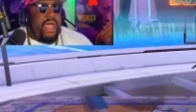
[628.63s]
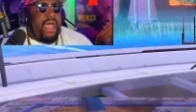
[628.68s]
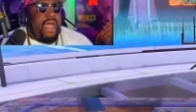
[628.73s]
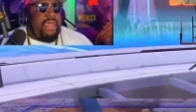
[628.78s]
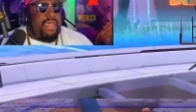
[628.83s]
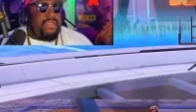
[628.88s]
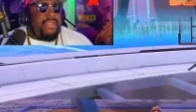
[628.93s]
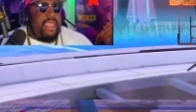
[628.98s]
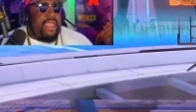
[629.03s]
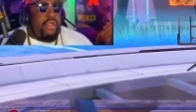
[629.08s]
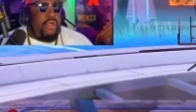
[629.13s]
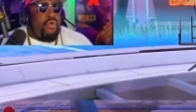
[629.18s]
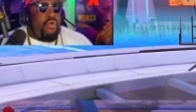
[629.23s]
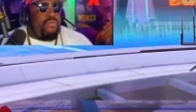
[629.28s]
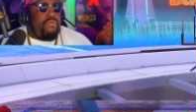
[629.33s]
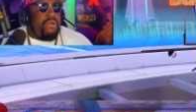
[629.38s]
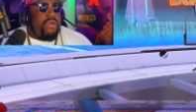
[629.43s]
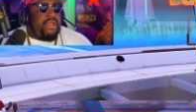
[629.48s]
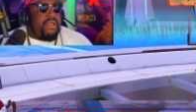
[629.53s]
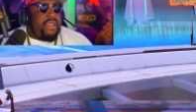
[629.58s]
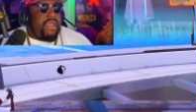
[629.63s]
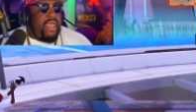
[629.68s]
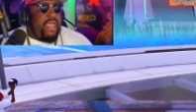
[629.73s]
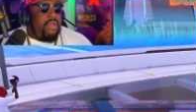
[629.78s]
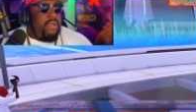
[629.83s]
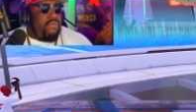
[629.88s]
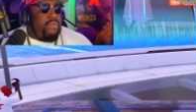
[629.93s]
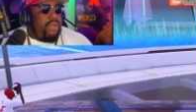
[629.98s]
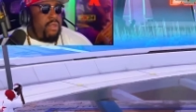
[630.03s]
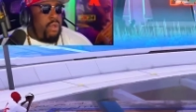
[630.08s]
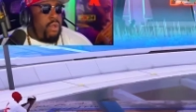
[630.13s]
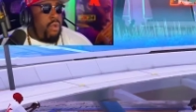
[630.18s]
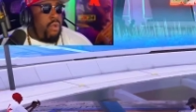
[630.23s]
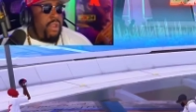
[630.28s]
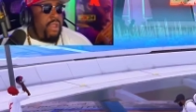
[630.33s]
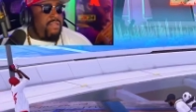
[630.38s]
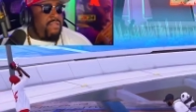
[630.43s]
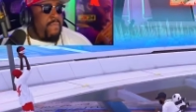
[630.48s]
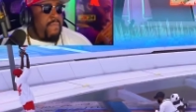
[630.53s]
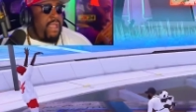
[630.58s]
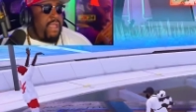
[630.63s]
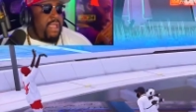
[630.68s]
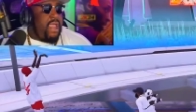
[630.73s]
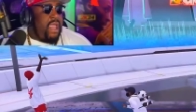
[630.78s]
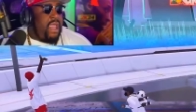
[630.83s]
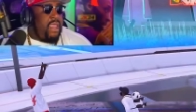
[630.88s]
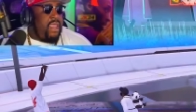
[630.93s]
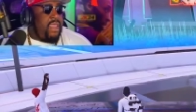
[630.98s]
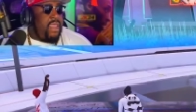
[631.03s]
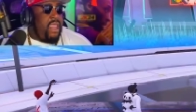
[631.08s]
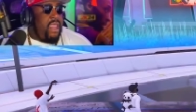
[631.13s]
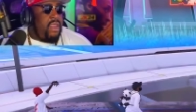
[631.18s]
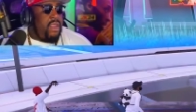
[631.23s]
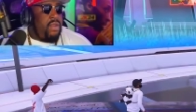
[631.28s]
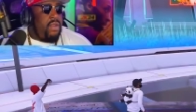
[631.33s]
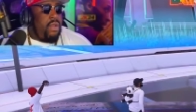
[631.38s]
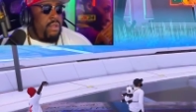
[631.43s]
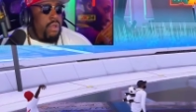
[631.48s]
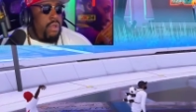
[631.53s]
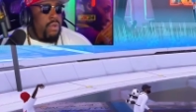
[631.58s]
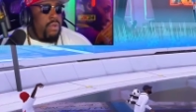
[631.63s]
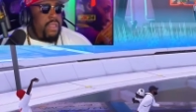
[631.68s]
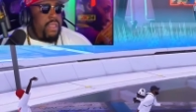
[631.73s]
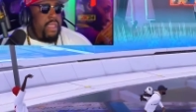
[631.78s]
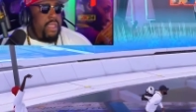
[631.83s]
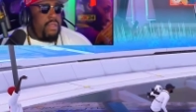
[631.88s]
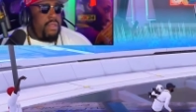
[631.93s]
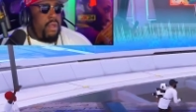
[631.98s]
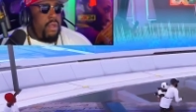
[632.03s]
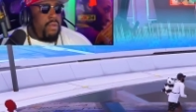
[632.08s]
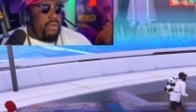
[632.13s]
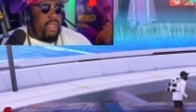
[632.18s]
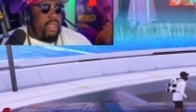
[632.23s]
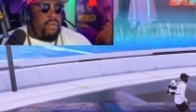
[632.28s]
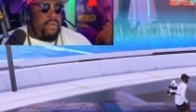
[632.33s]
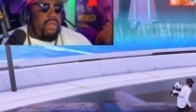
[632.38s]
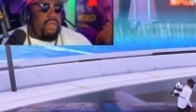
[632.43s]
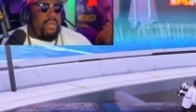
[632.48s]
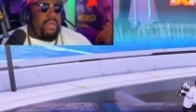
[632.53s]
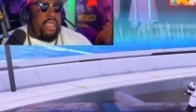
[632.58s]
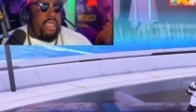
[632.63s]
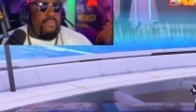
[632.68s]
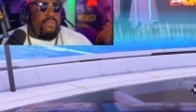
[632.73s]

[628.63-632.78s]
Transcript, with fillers: I stay home because I have went. Oh, that's my guy again. Okay, okay, okay, okay.